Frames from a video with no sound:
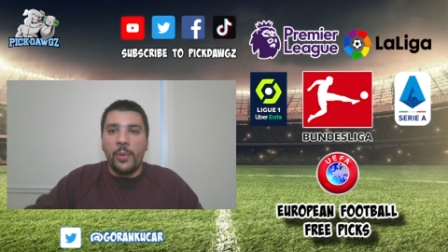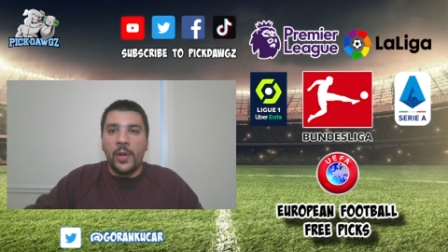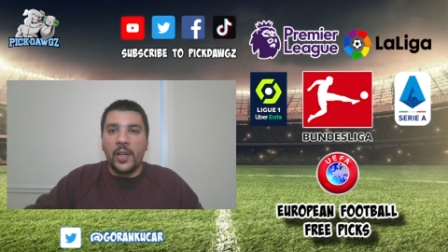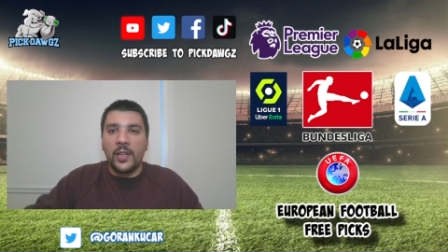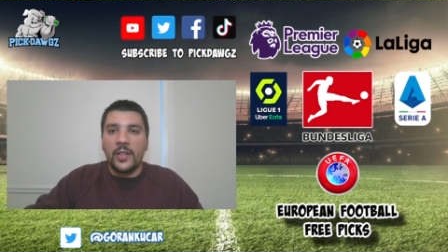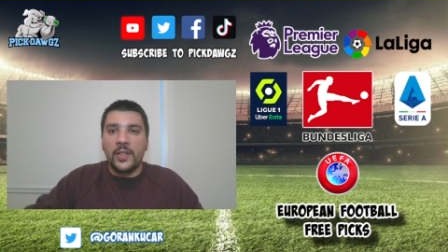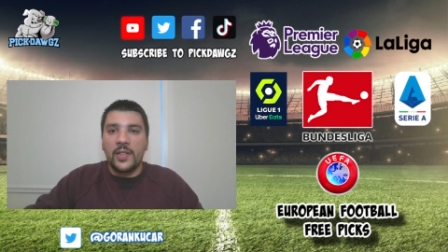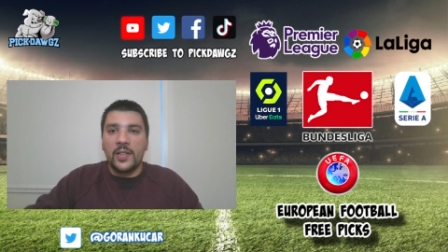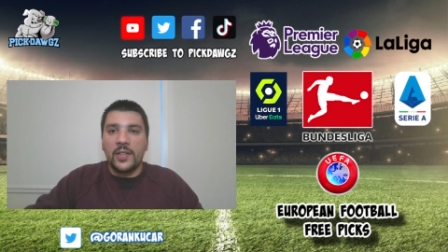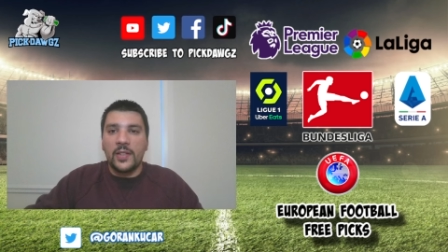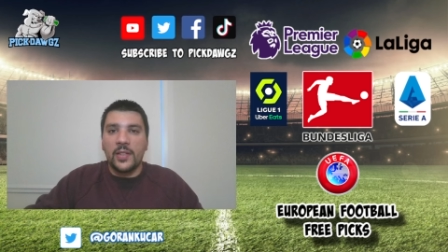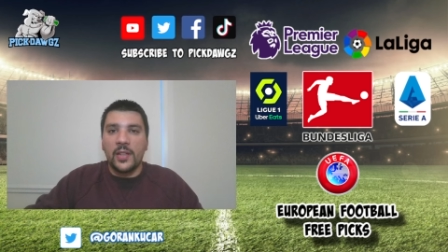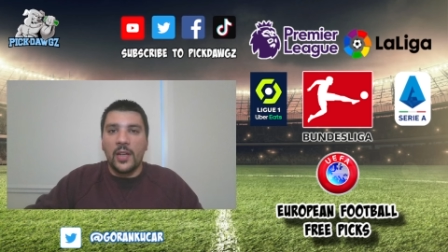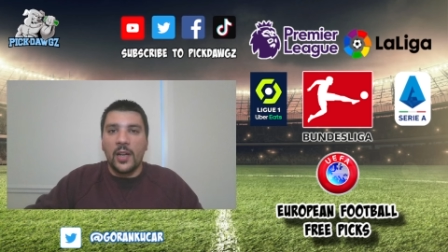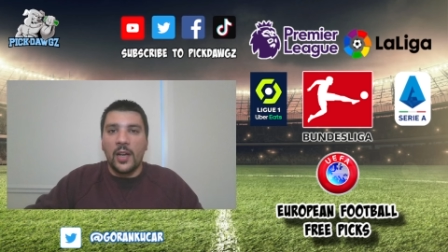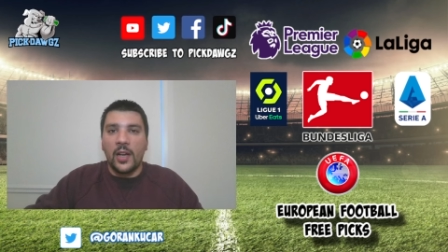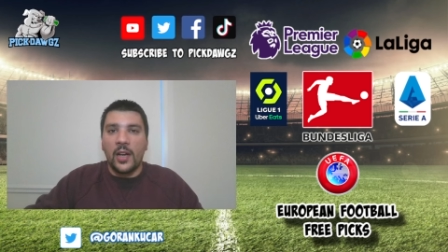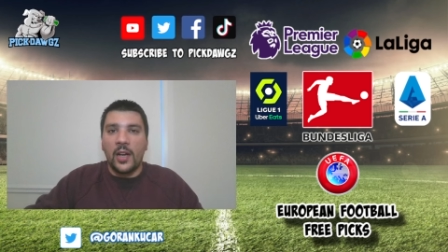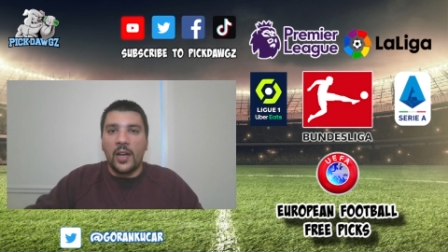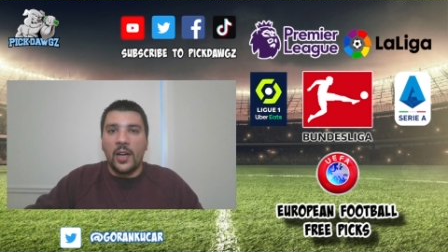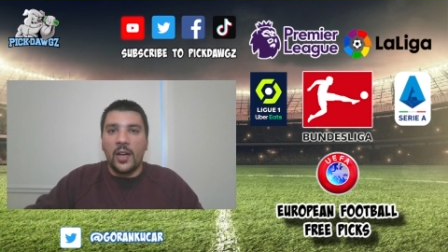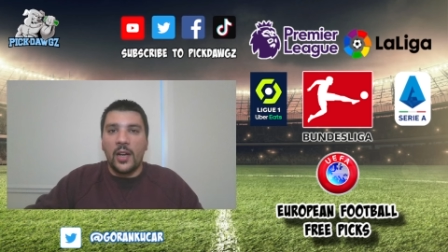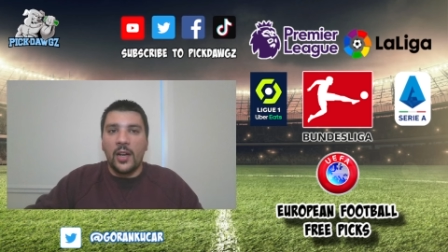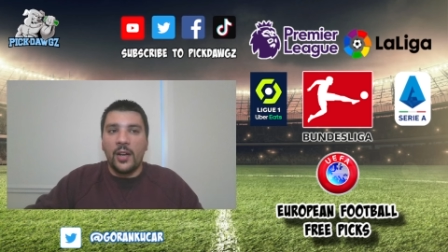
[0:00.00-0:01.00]
picks
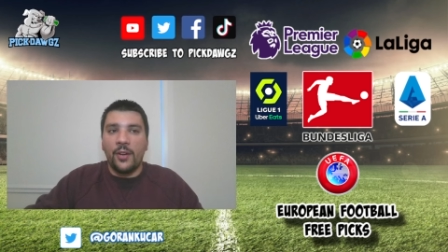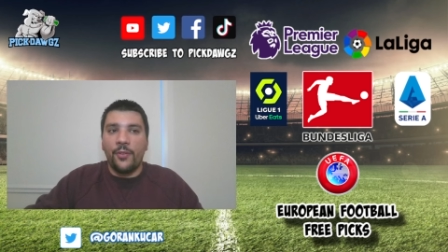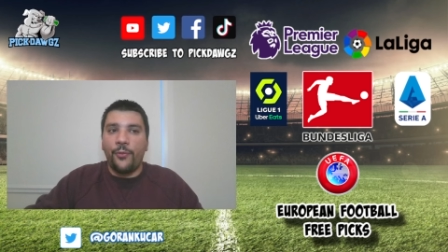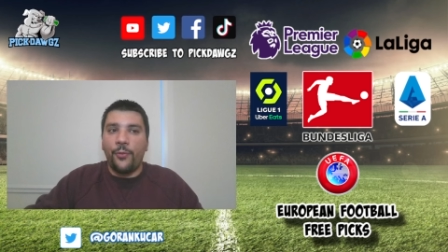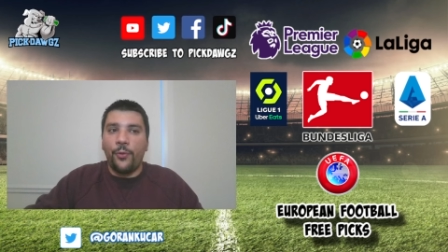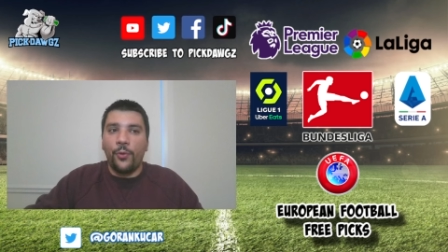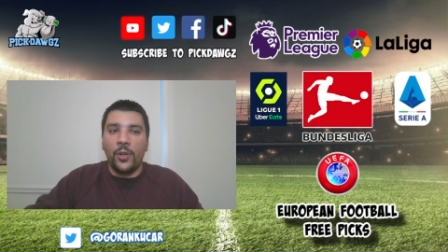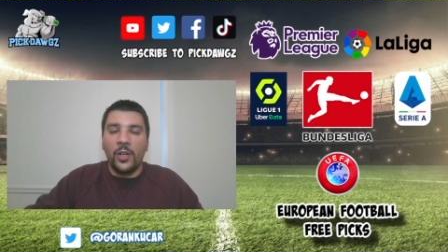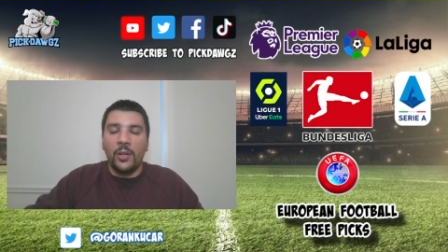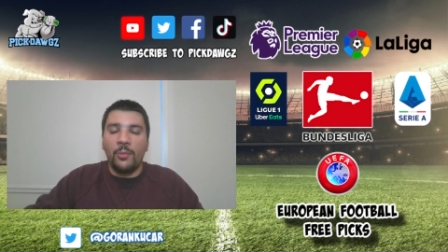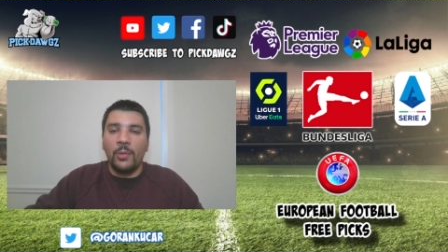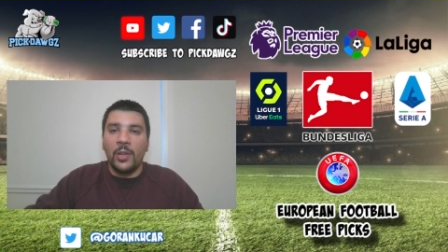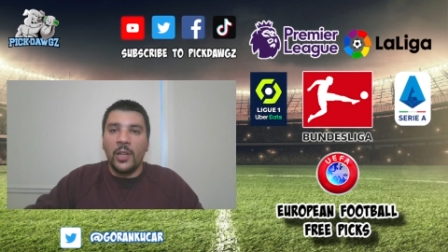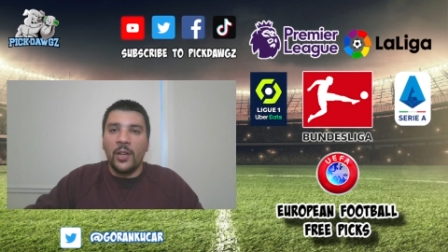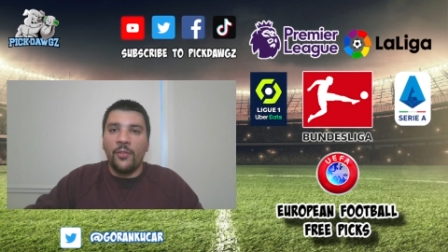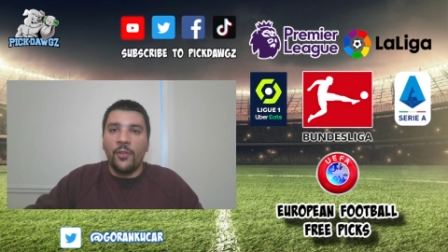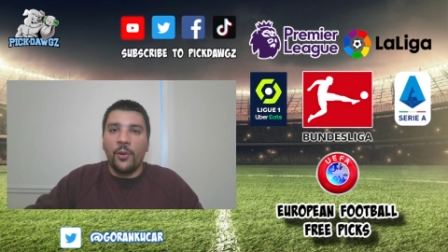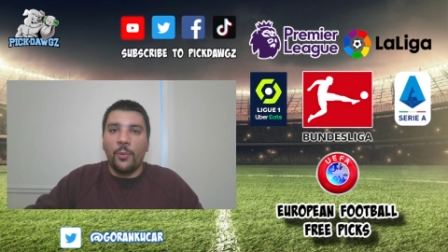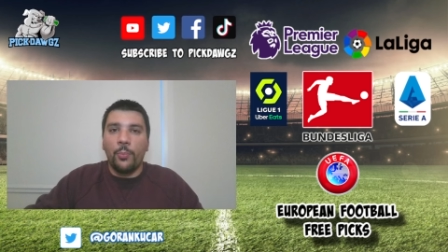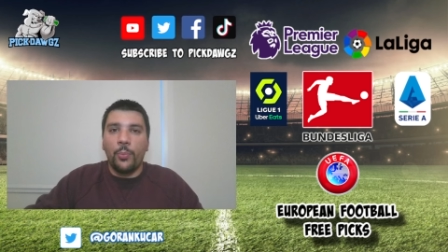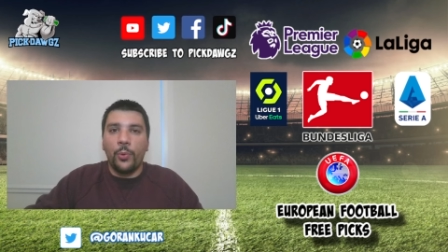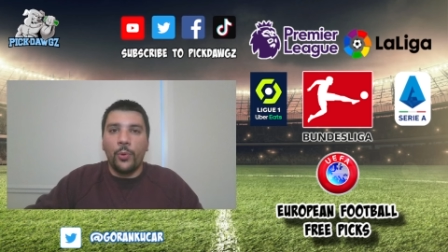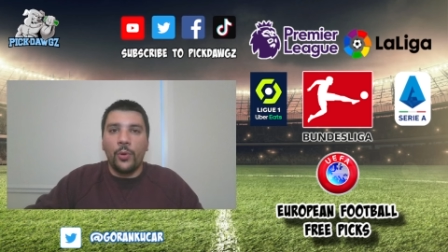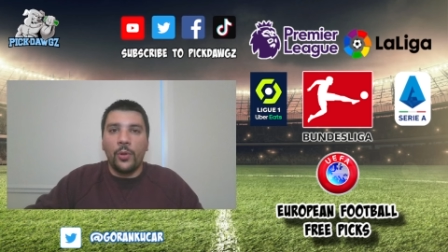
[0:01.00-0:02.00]
uh, Fulham,
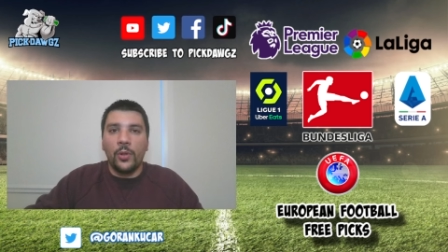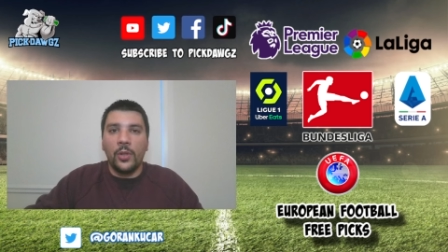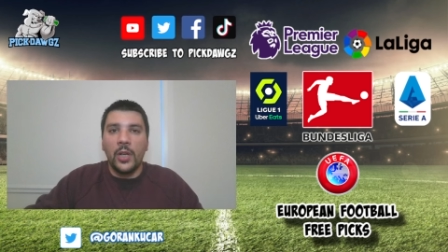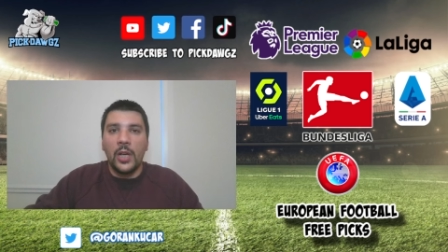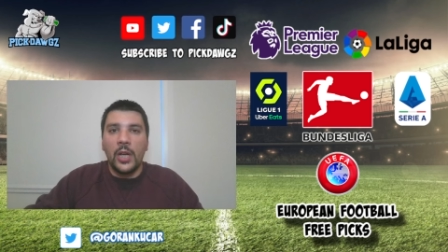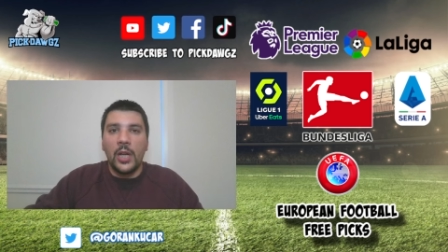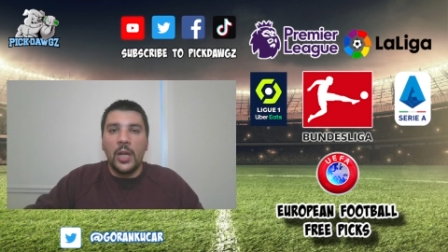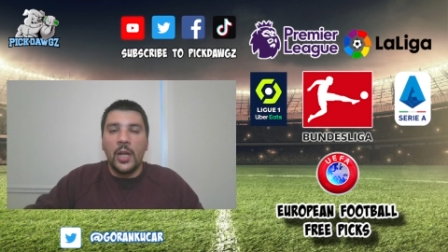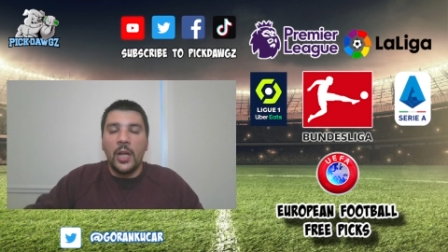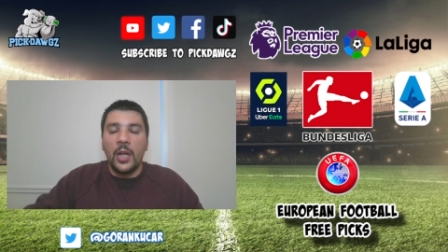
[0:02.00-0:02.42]
Liverpool,